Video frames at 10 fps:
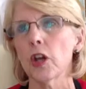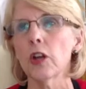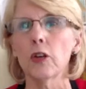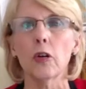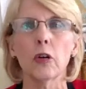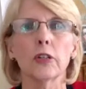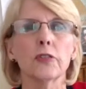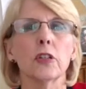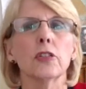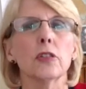other
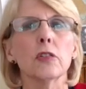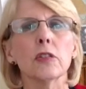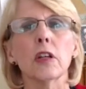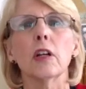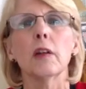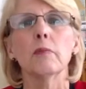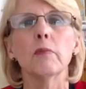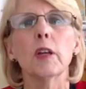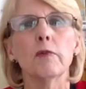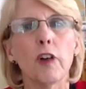organizations that I'm
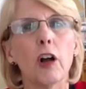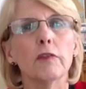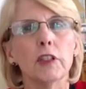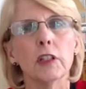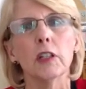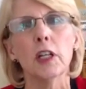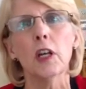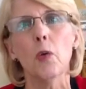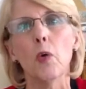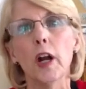involved in
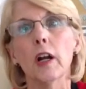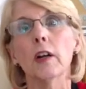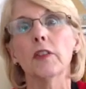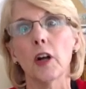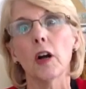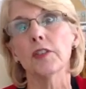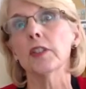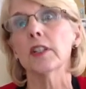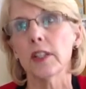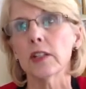where there are
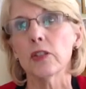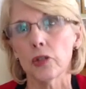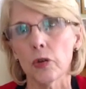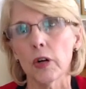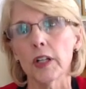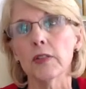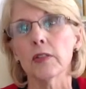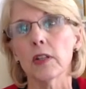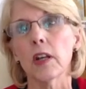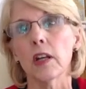success
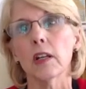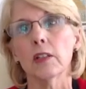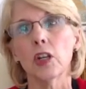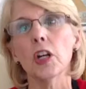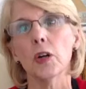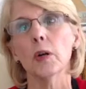stories, and you hear.